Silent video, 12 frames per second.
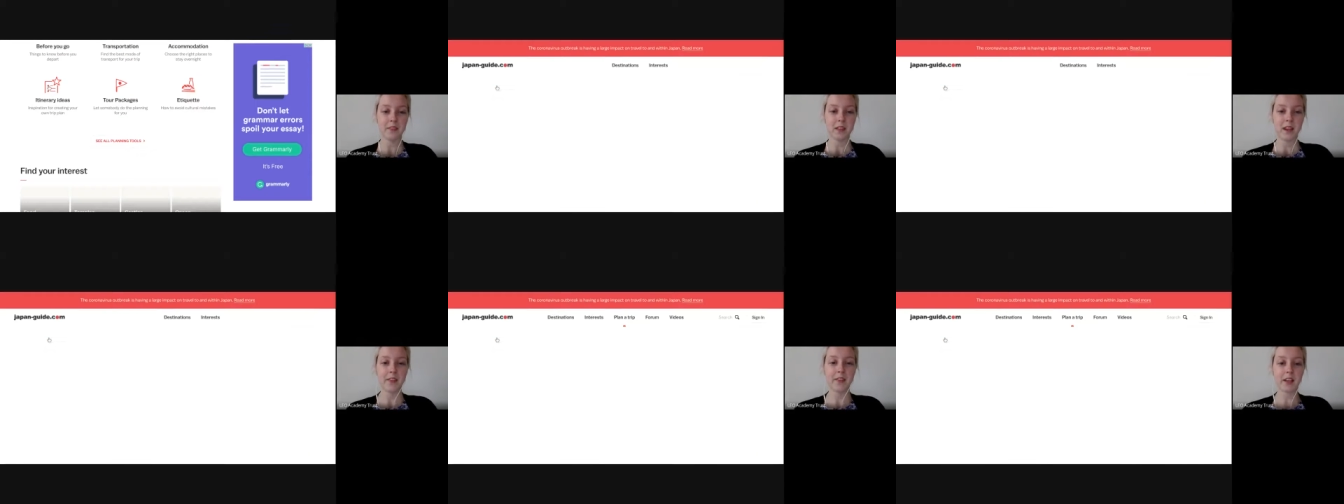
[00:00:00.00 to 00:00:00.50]

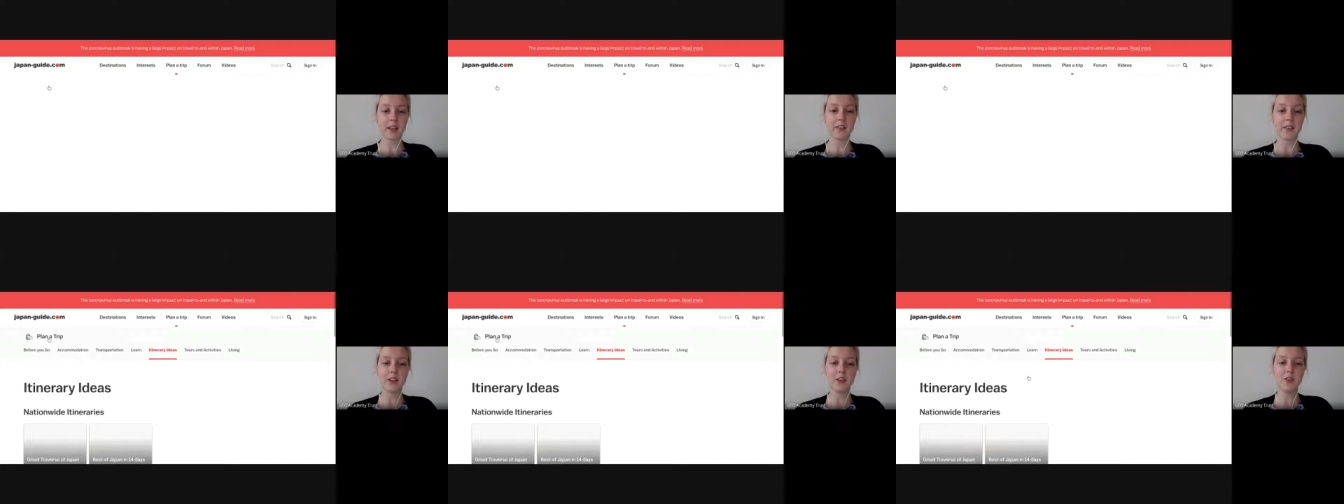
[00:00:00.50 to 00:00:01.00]
And then I can
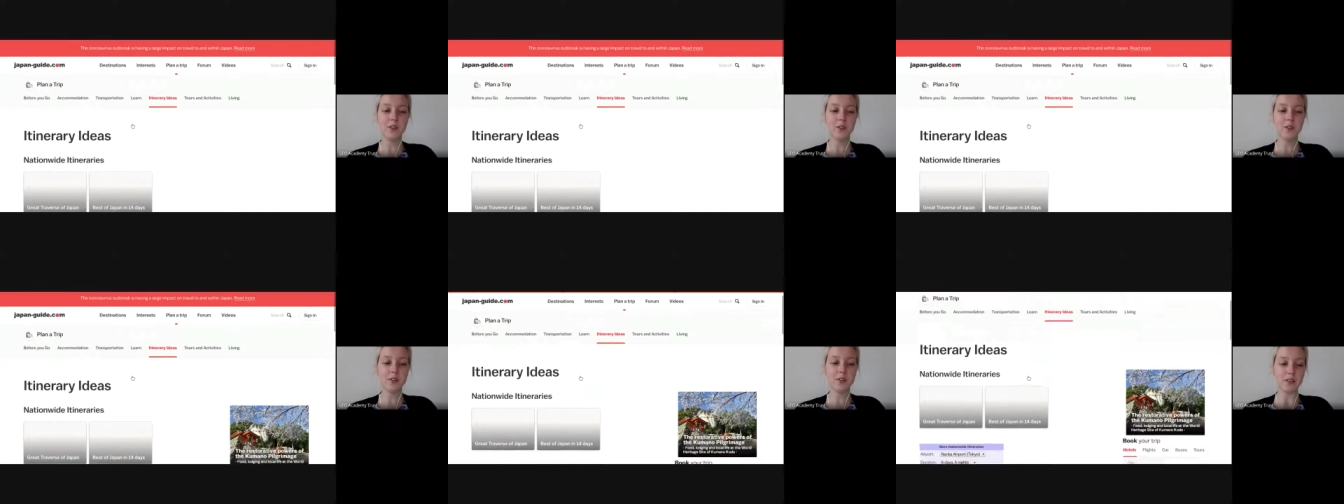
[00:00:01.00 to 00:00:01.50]
then use
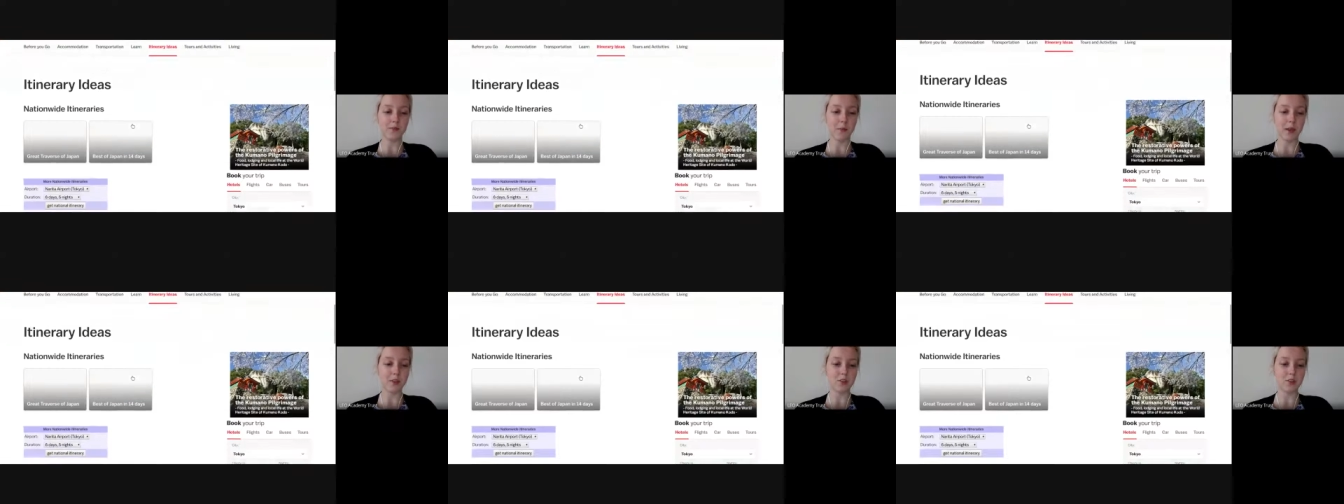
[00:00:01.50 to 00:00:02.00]
this
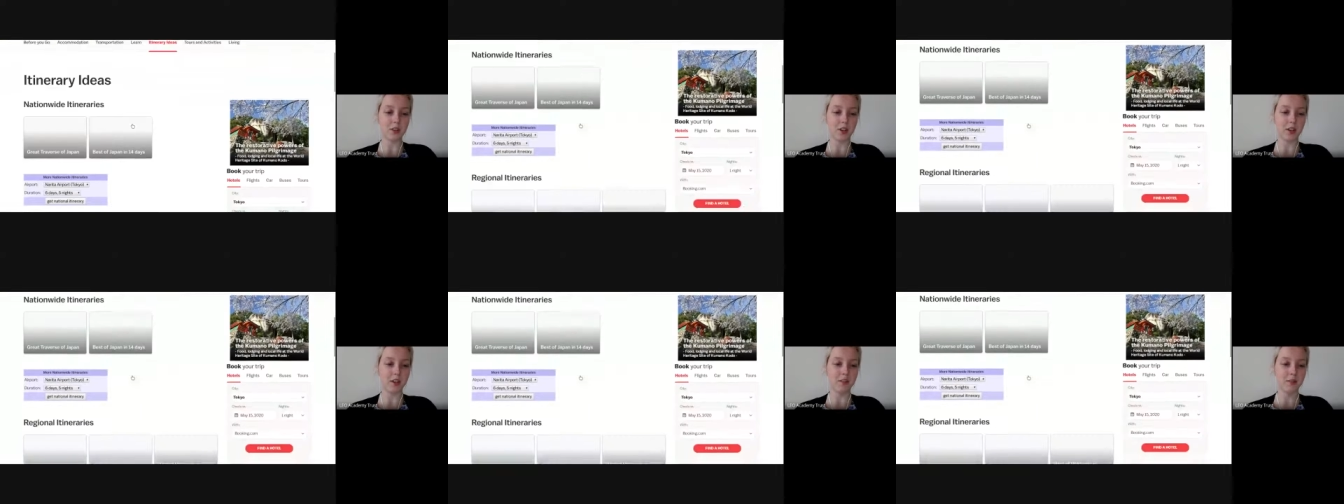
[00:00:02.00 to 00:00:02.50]

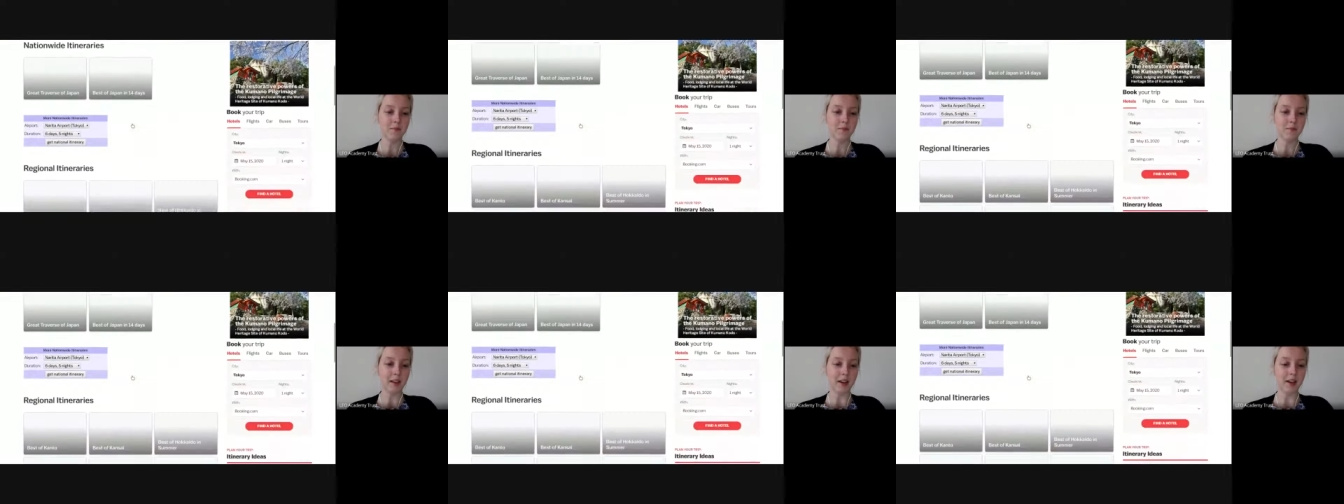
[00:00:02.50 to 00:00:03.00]
information
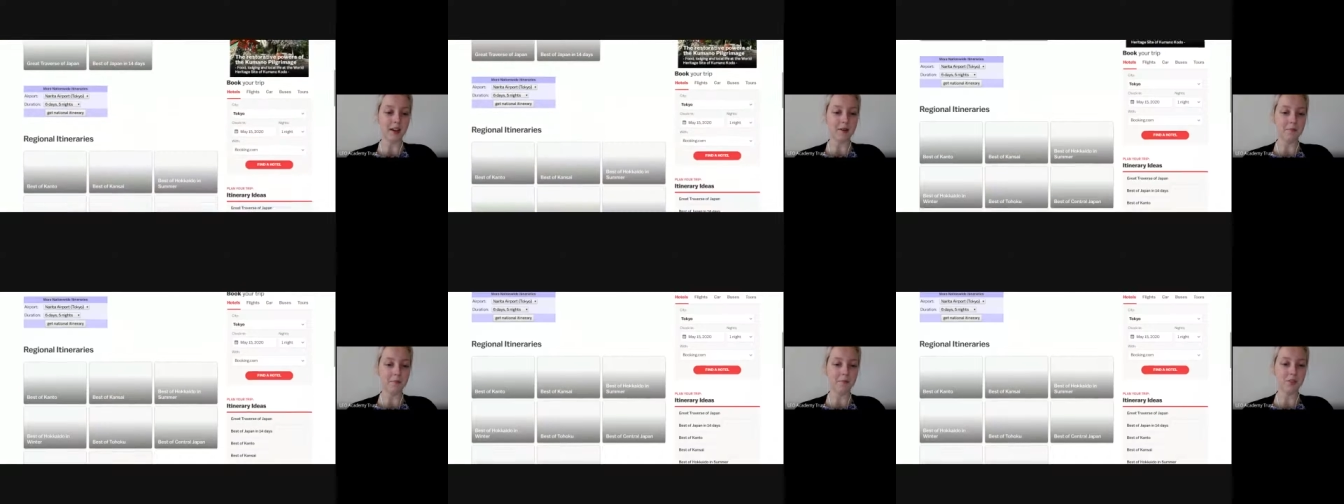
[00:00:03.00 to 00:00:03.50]

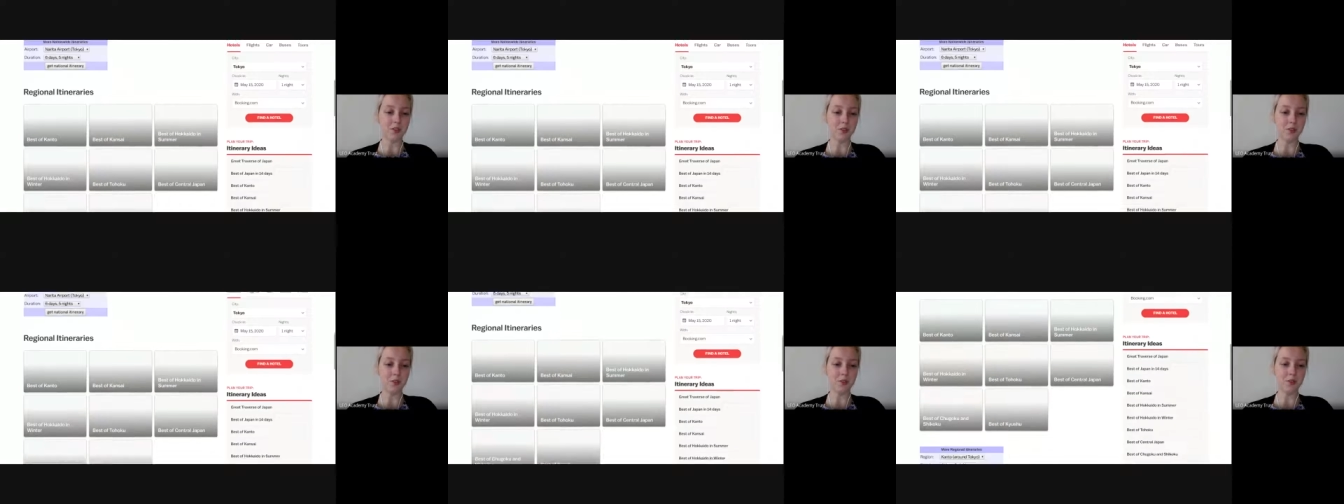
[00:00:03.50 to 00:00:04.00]
um,
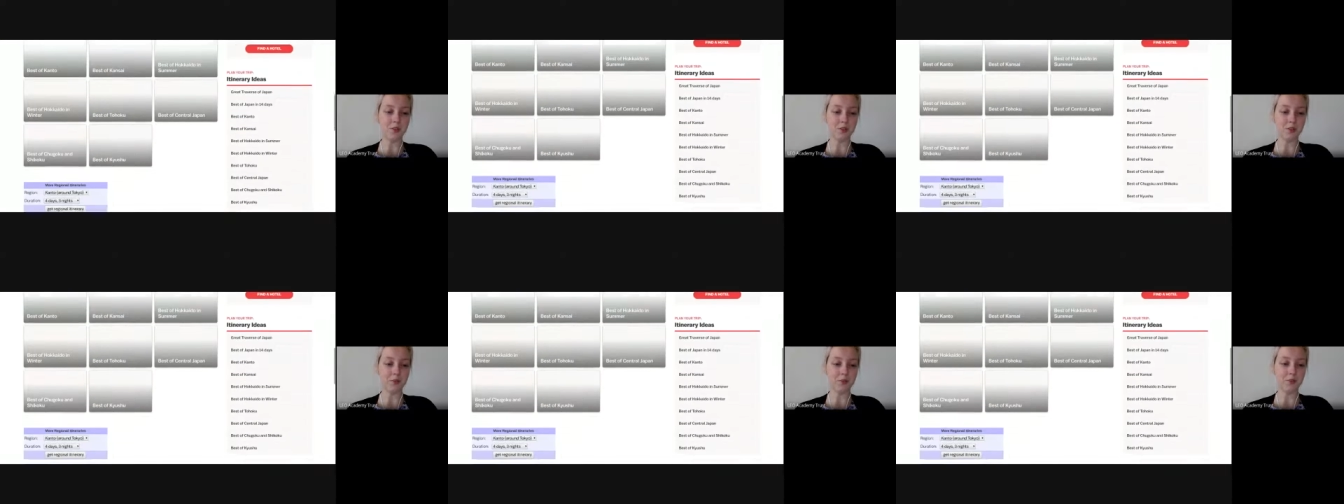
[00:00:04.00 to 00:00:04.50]
to
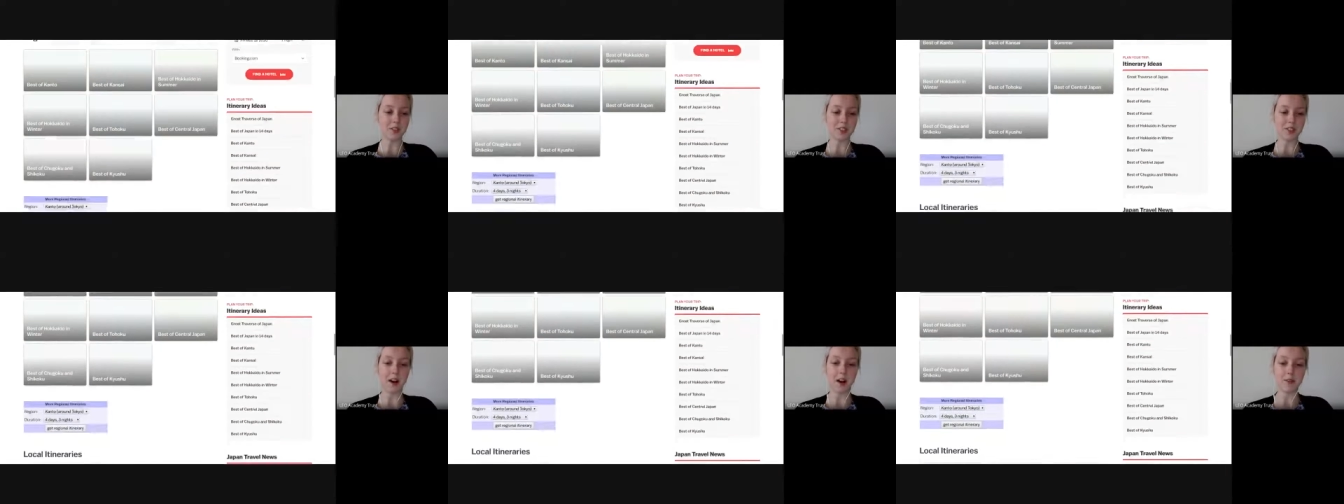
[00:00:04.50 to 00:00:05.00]
sort of
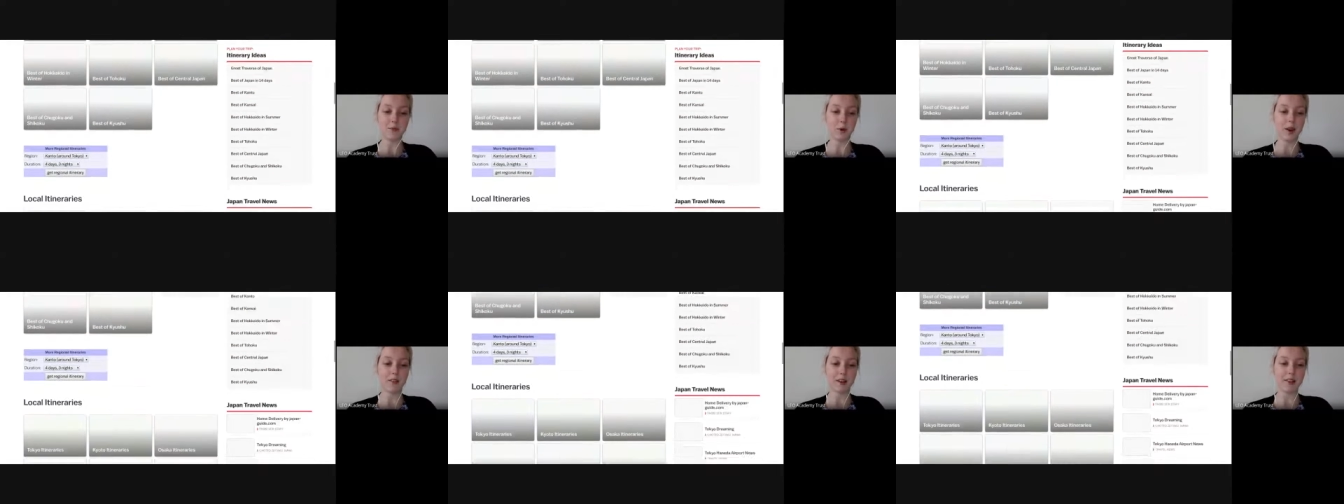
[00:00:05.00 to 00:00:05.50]
decide
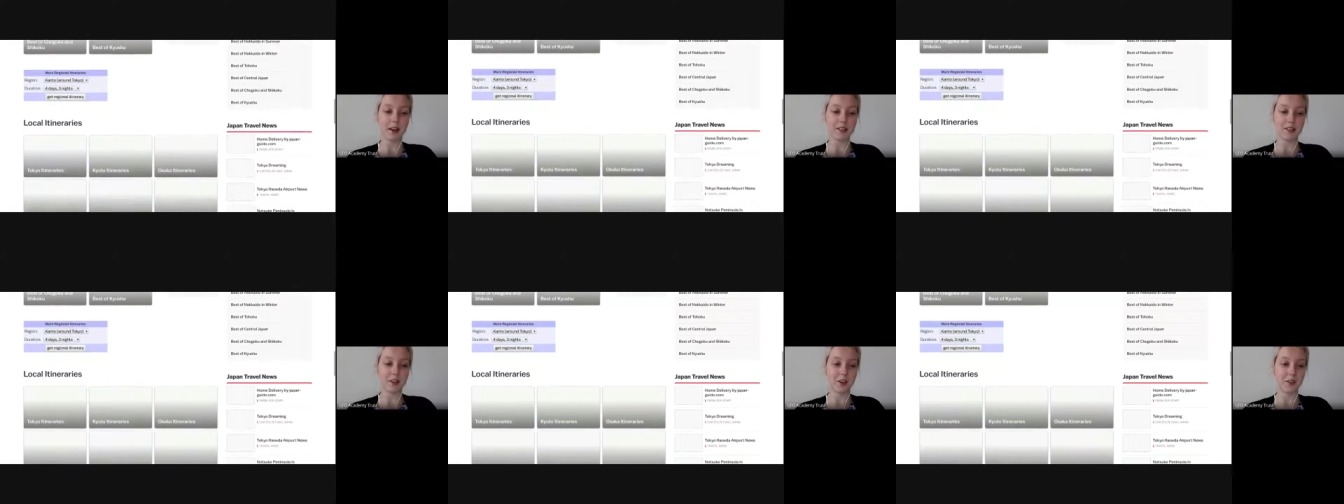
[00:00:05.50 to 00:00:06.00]
where I'd like
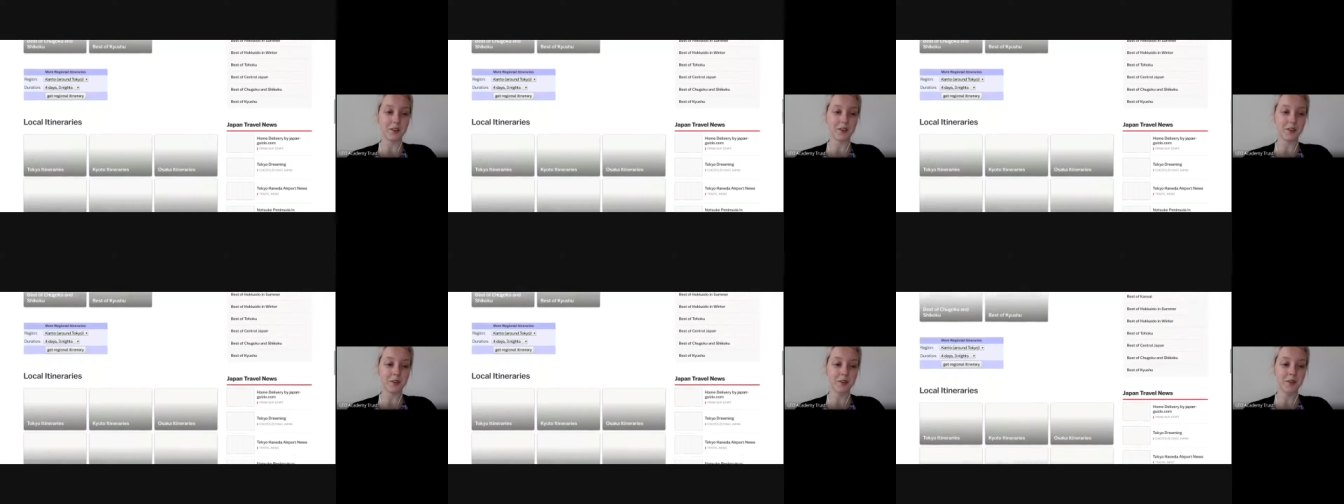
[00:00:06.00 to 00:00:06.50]
to go
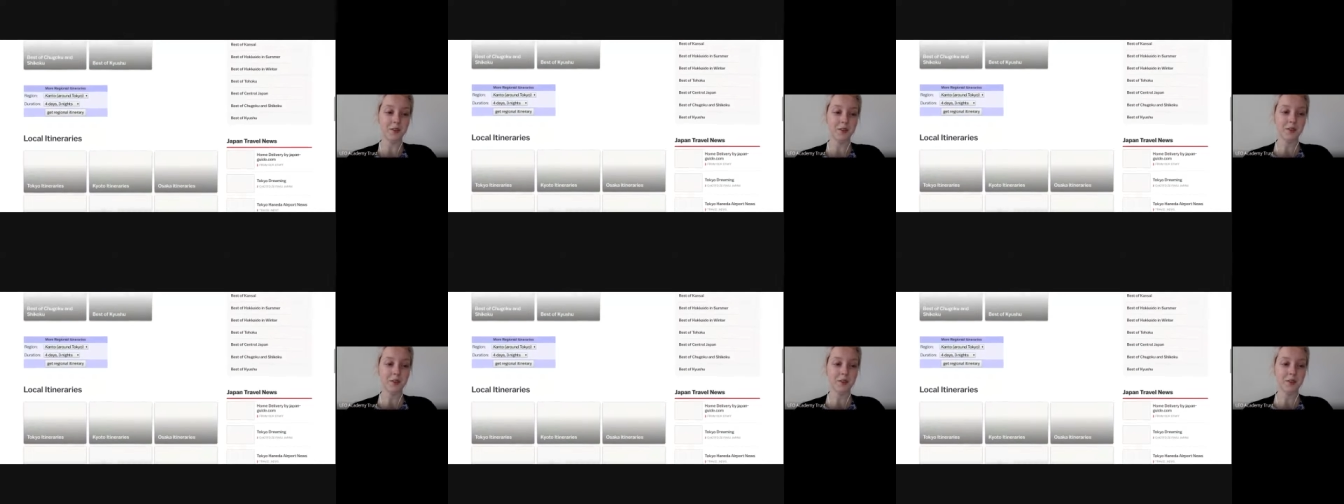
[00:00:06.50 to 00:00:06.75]
to,